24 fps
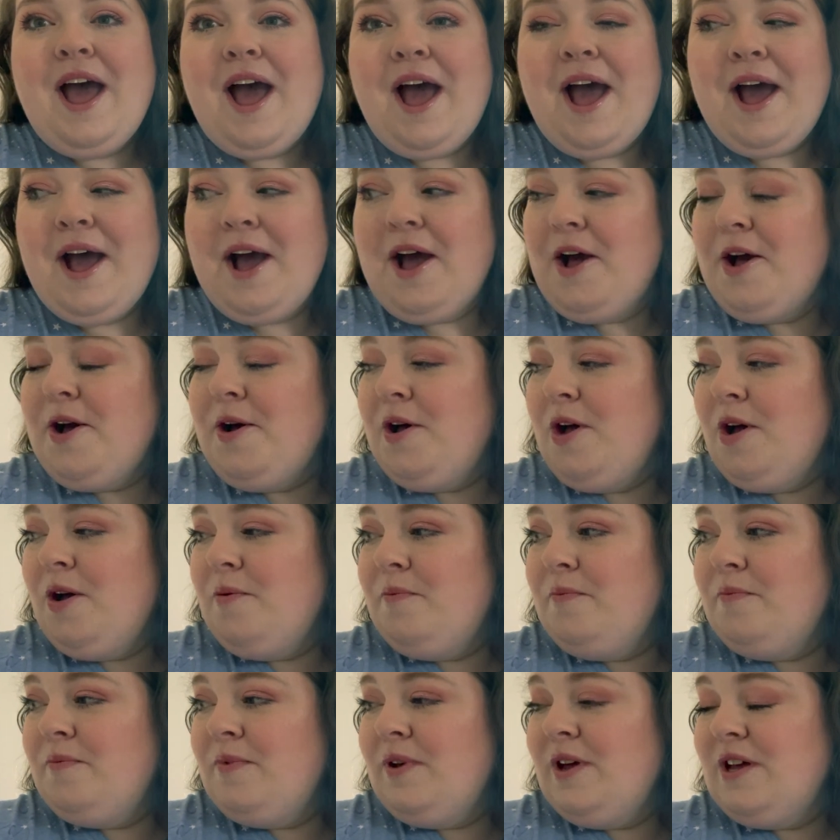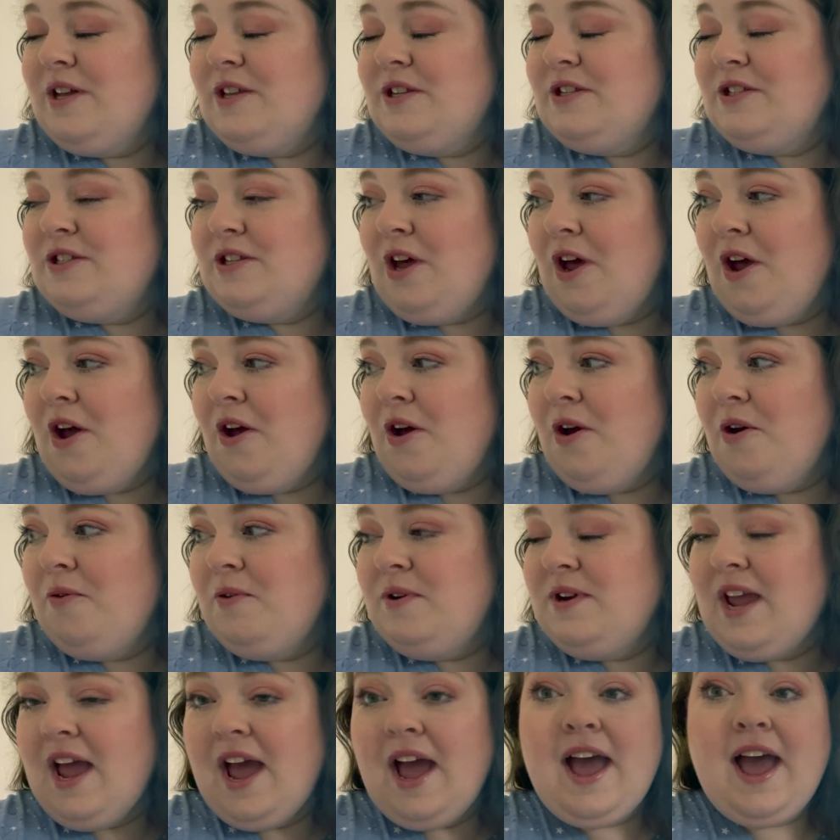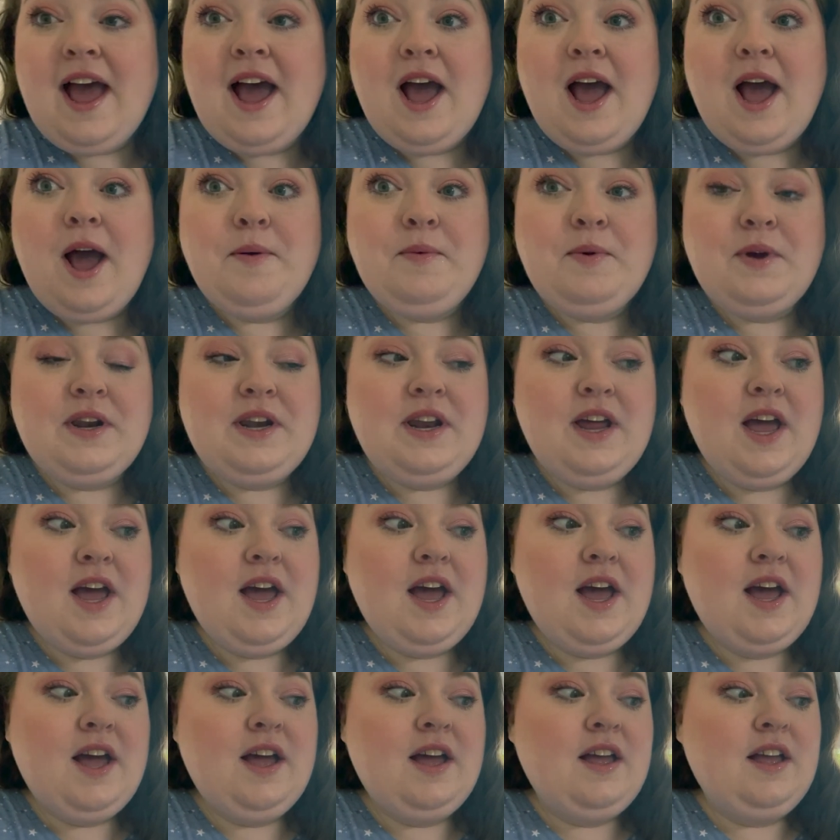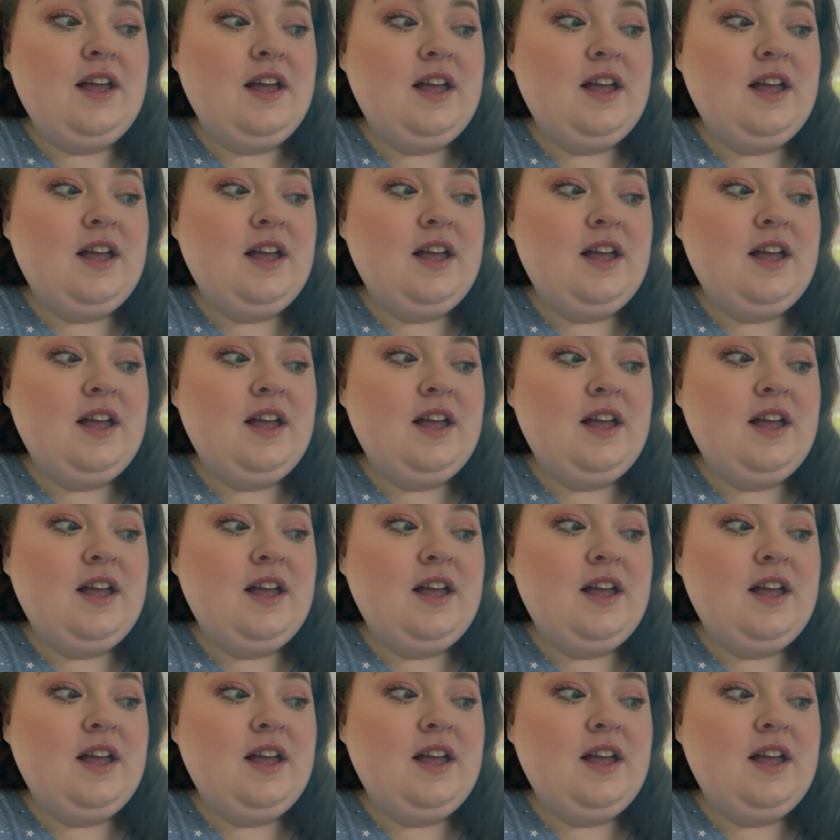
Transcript: Um, so yeah, I'm gonna,